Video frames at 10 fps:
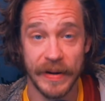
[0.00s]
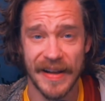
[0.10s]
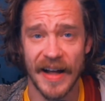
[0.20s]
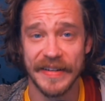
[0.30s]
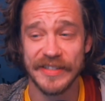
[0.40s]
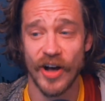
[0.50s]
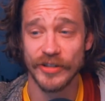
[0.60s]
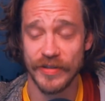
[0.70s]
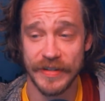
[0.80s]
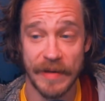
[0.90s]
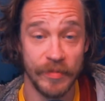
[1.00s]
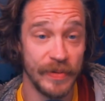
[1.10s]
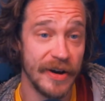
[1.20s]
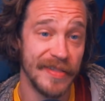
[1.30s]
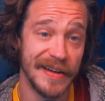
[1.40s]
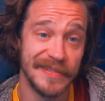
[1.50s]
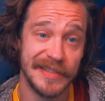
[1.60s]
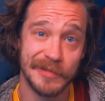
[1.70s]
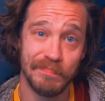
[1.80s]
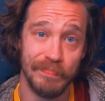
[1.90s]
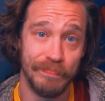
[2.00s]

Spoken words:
But Conte is also the type of player that just